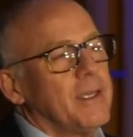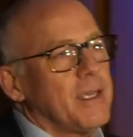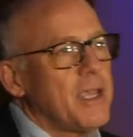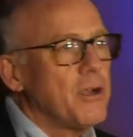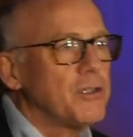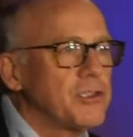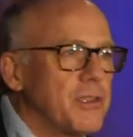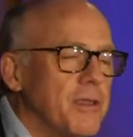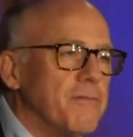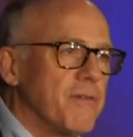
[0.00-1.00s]
Here's
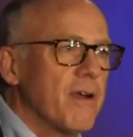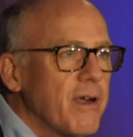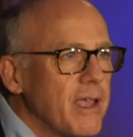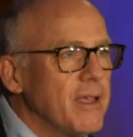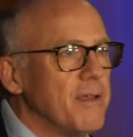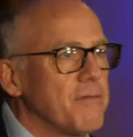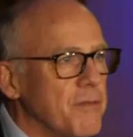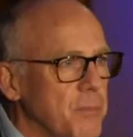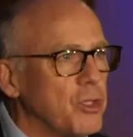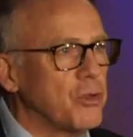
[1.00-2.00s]
the very
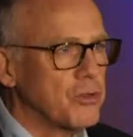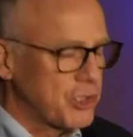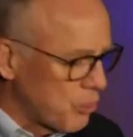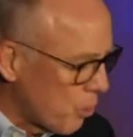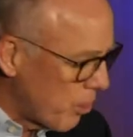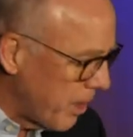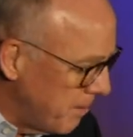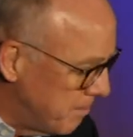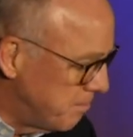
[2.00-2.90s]
familiar story.